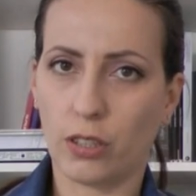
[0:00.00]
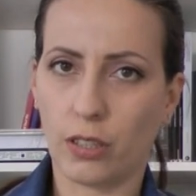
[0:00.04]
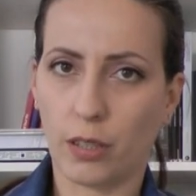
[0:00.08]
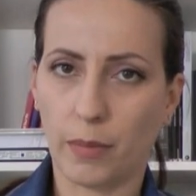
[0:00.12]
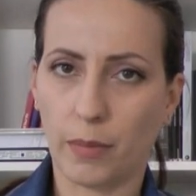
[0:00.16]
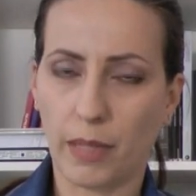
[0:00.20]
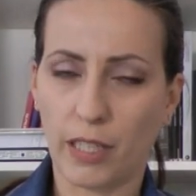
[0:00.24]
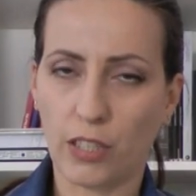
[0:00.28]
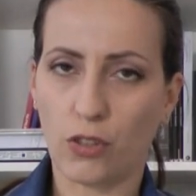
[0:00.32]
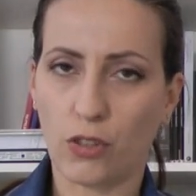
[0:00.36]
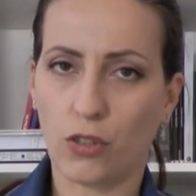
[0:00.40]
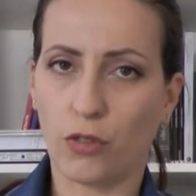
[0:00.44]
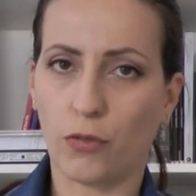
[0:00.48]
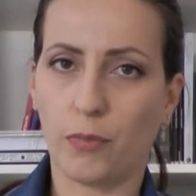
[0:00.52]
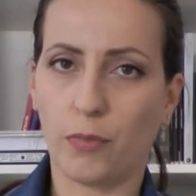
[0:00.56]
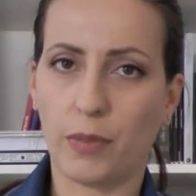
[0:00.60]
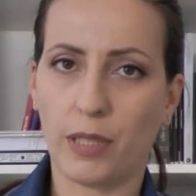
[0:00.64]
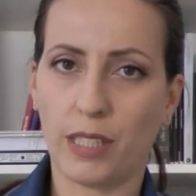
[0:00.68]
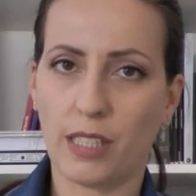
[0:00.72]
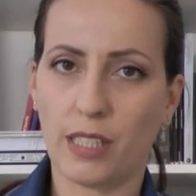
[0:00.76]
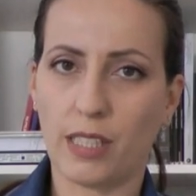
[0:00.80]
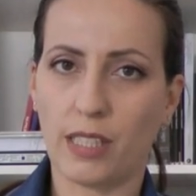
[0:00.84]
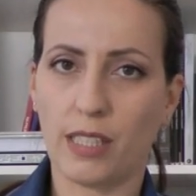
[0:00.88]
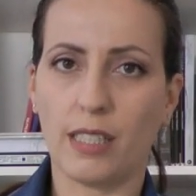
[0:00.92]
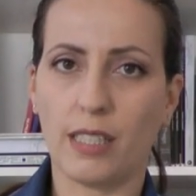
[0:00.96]
a bunch of
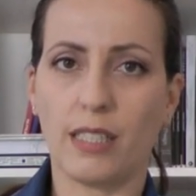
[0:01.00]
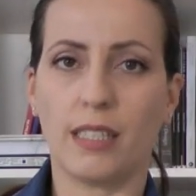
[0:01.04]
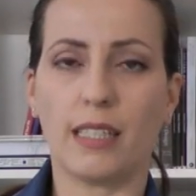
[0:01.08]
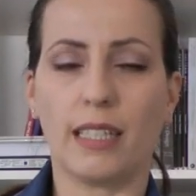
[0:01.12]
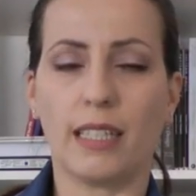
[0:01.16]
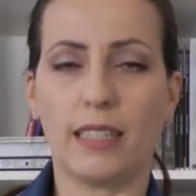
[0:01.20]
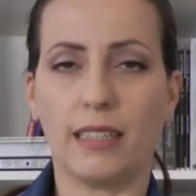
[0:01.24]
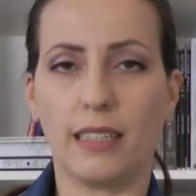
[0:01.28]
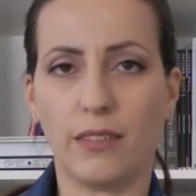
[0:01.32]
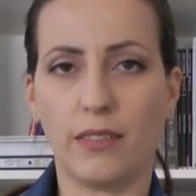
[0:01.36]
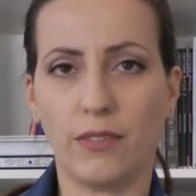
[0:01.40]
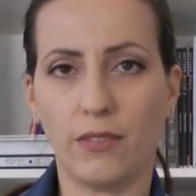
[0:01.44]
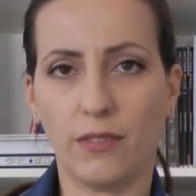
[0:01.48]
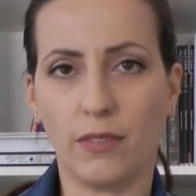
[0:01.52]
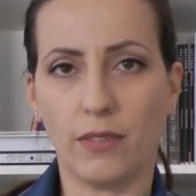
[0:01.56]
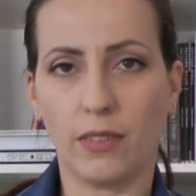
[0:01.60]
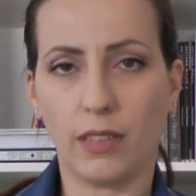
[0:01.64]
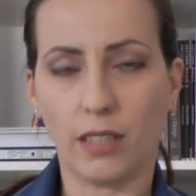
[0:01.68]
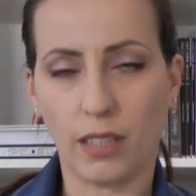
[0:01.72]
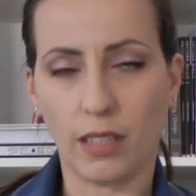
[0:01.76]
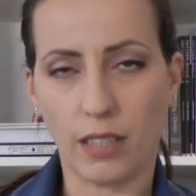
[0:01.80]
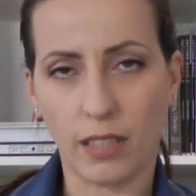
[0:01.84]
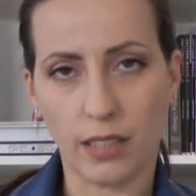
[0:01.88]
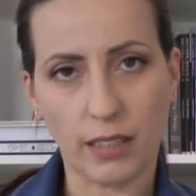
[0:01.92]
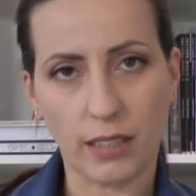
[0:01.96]
pieces, and
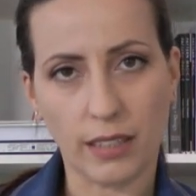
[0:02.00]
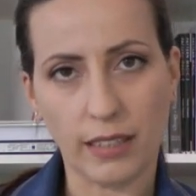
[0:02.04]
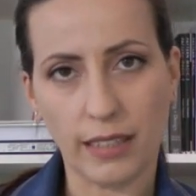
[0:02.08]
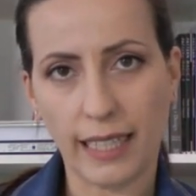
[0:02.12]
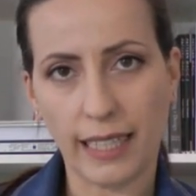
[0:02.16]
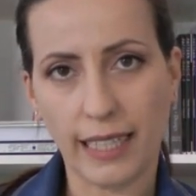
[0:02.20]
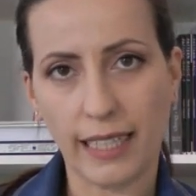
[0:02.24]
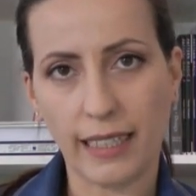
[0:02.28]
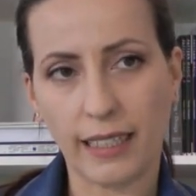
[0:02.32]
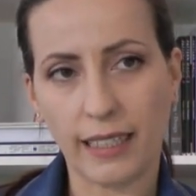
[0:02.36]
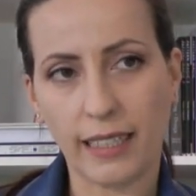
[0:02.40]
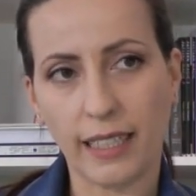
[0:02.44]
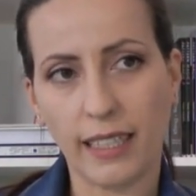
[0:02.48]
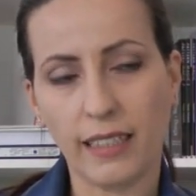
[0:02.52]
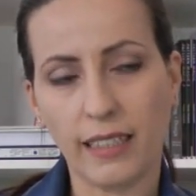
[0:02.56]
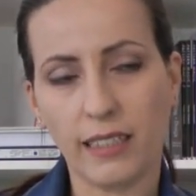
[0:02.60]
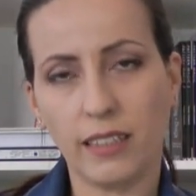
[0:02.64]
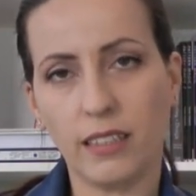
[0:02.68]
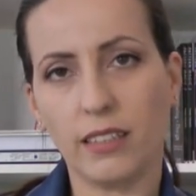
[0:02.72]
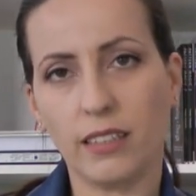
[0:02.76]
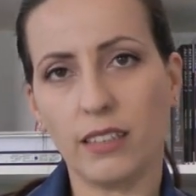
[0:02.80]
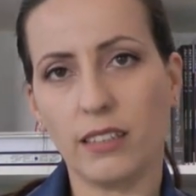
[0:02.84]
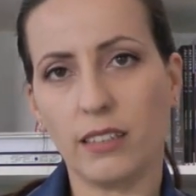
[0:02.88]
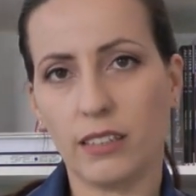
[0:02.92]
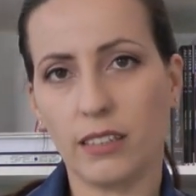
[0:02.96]
then
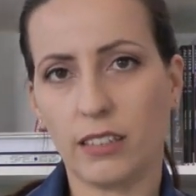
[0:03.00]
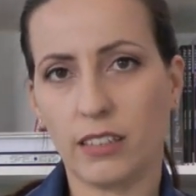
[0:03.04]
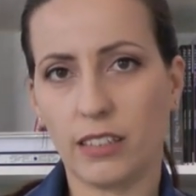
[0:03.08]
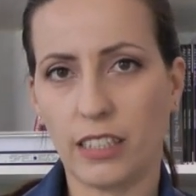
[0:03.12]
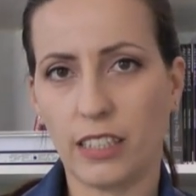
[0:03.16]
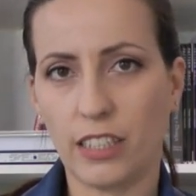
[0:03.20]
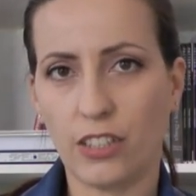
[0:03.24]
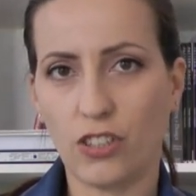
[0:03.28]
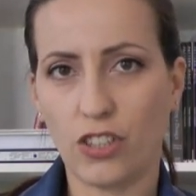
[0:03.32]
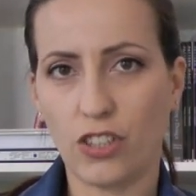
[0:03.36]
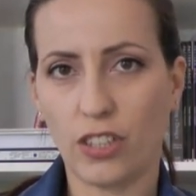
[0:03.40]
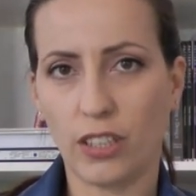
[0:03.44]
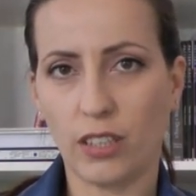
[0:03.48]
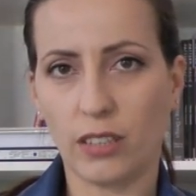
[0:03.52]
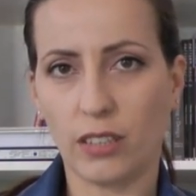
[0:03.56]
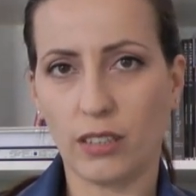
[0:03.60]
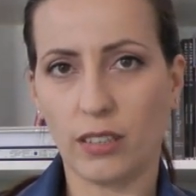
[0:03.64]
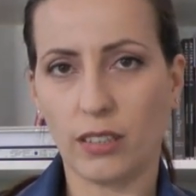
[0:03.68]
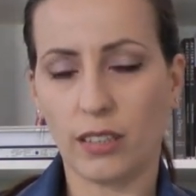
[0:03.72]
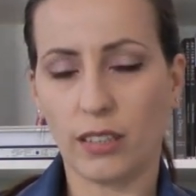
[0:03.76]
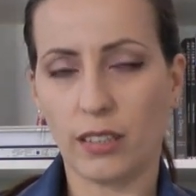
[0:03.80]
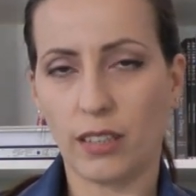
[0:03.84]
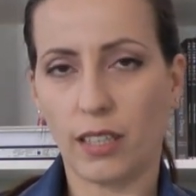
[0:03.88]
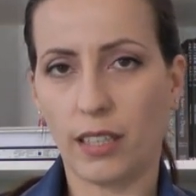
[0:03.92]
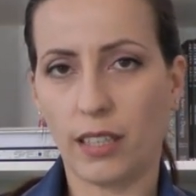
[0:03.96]
again stitching
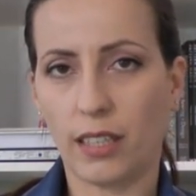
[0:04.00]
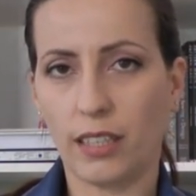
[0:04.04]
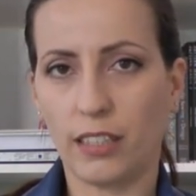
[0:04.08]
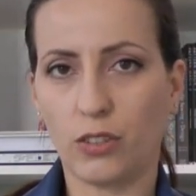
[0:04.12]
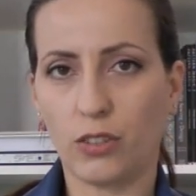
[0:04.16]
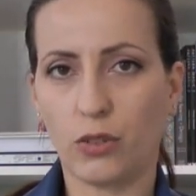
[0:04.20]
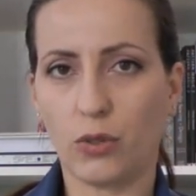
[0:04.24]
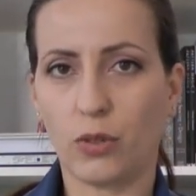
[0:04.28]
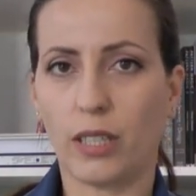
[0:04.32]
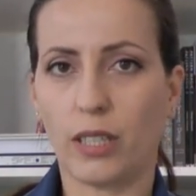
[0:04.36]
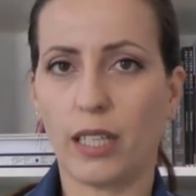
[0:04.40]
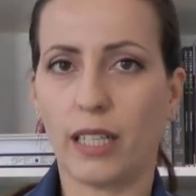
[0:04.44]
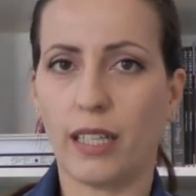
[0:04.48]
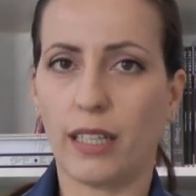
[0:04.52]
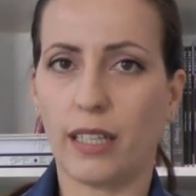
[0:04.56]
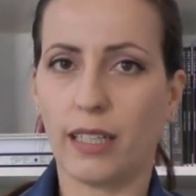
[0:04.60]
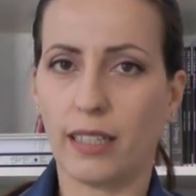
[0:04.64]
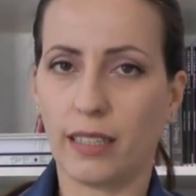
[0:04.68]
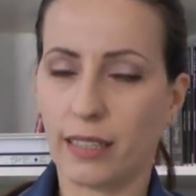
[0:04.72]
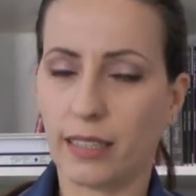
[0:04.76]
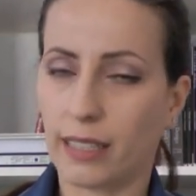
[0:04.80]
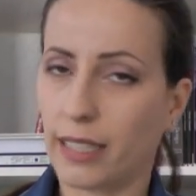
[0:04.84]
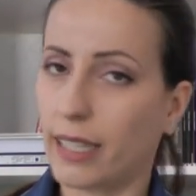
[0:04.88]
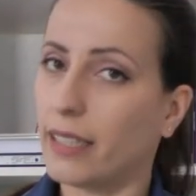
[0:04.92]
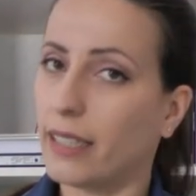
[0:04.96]
things together,
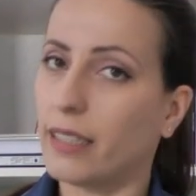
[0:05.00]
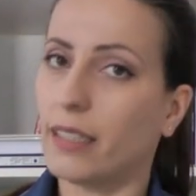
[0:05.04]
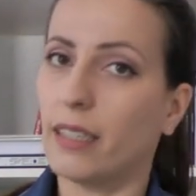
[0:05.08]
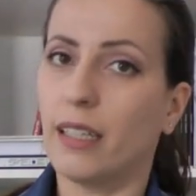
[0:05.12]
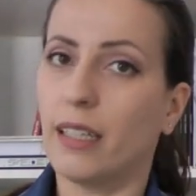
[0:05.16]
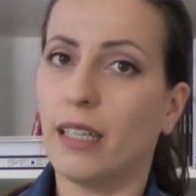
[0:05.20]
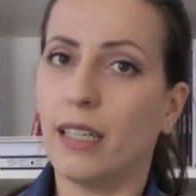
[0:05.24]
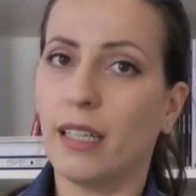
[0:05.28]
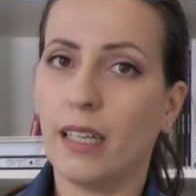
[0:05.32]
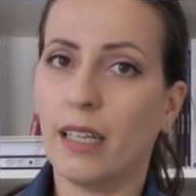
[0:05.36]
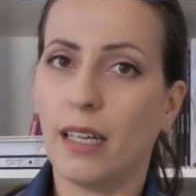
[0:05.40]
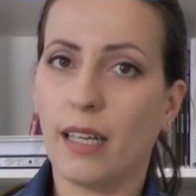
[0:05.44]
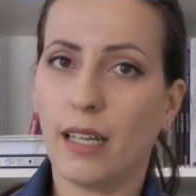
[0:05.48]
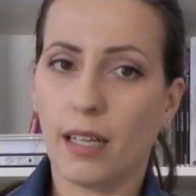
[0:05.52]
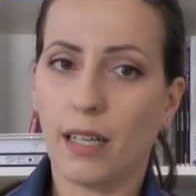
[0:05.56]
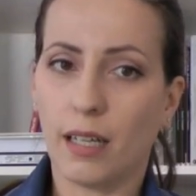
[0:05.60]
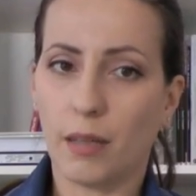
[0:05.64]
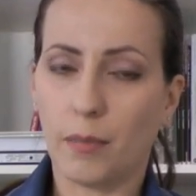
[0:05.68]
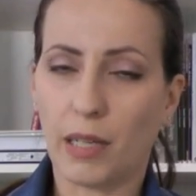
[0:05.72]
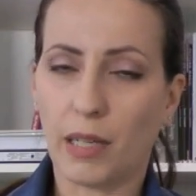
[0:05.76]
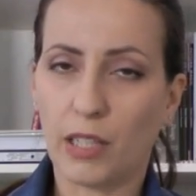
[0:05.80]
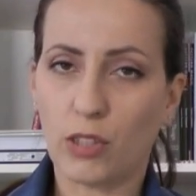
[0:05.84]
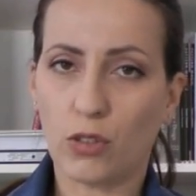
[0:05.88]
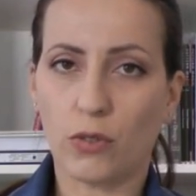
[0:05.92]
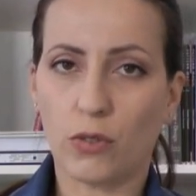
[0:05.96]
and again a
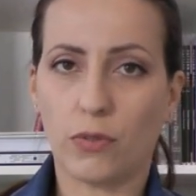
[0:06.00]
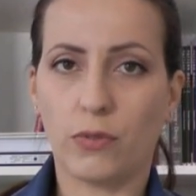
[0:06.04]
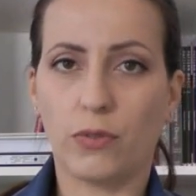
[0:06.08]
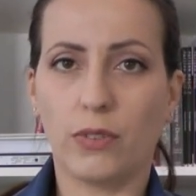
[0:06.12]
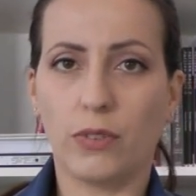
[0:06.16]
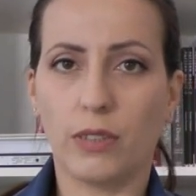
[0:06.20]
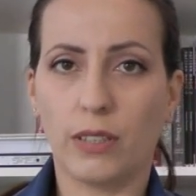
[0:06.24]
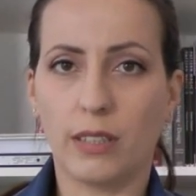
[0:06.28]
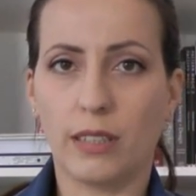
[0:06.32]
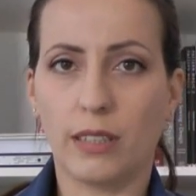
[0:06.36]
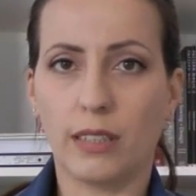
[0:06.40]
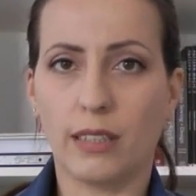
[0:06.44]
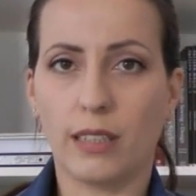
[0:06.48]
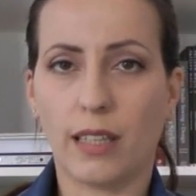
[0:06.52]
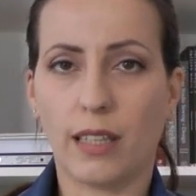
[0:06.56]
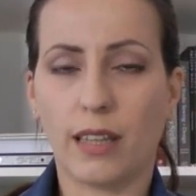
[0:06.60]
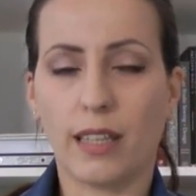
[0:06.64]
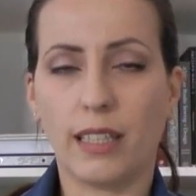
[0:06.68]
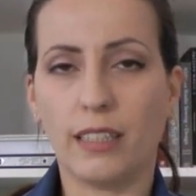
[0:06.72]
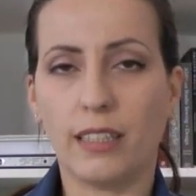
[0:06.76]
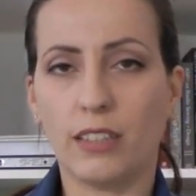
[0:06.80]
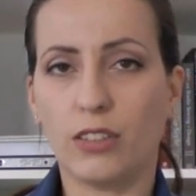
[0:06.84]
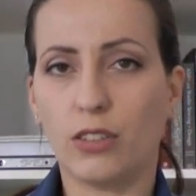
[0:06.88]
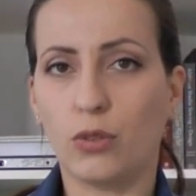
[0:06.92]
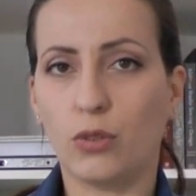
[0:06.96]
bunch of
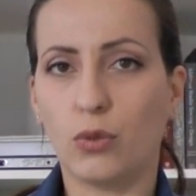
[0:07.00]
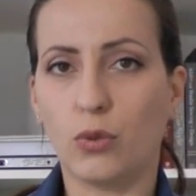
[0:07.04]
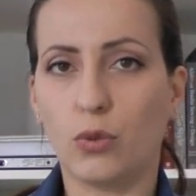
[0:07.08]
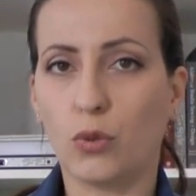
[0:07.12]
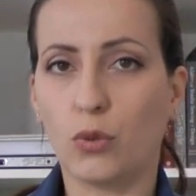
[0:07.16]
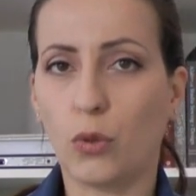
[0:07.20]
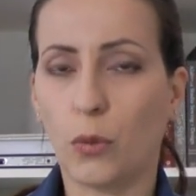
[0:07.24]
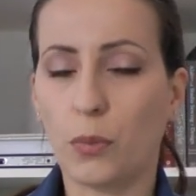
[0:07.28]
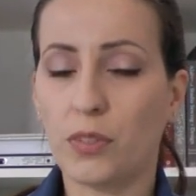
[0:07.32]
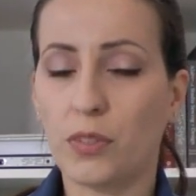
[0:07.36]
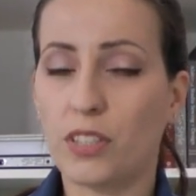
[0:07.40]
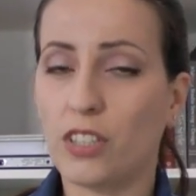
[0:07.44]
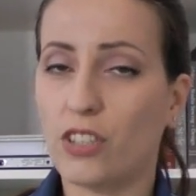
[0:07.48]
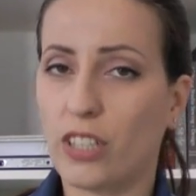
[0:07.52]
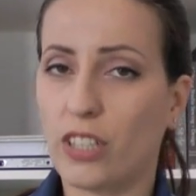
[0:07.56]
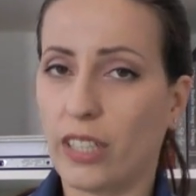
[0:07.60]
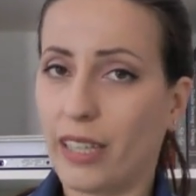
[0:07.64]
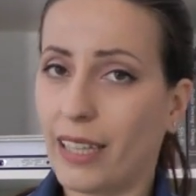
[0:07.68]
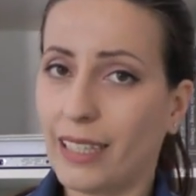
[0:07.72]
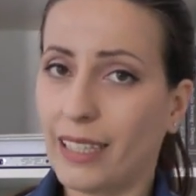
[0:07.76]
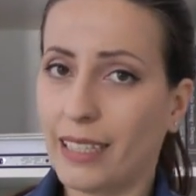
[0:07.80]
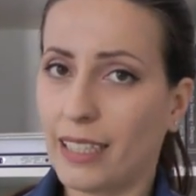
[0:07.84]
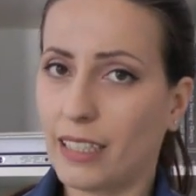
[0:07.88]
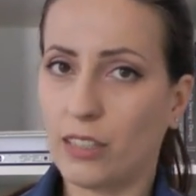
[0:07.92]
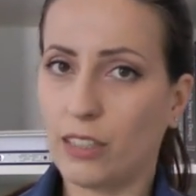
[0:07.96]
things to top stitch. I
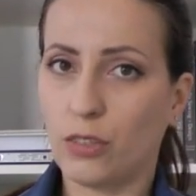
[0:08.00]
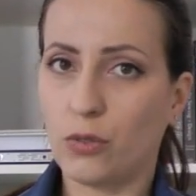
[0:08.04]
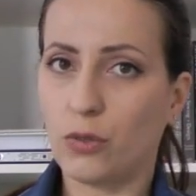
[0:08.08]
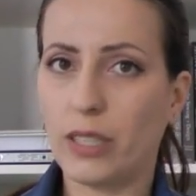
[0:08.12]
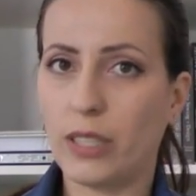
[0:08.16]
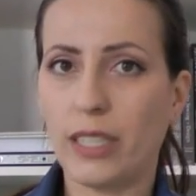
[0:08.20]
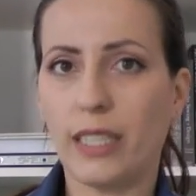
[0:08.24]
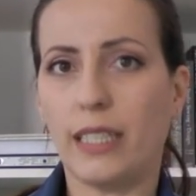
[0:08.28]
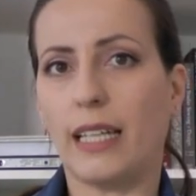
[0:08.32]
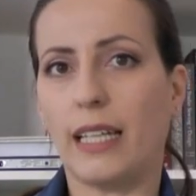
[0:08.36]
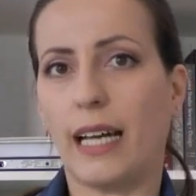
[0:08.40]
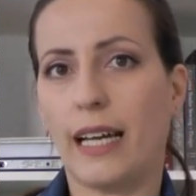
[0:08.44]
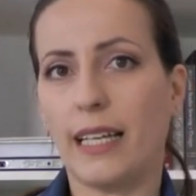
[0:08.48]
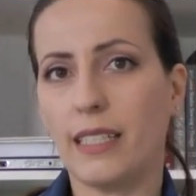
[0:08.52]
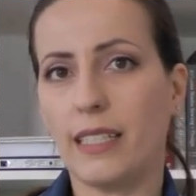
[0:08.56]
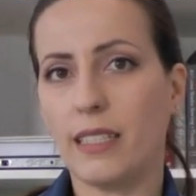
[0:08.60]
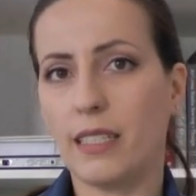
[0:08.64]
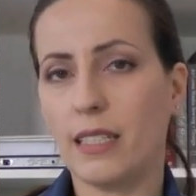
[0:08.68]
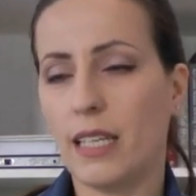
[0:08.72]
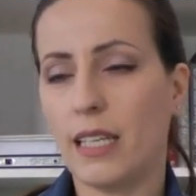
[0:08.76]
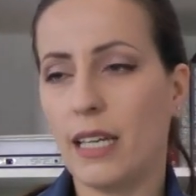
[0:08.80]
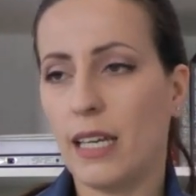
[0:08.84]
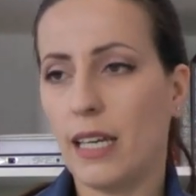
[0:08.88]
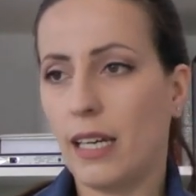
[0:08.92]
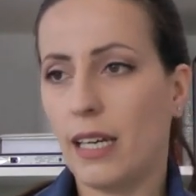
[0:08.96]
think that is really nice.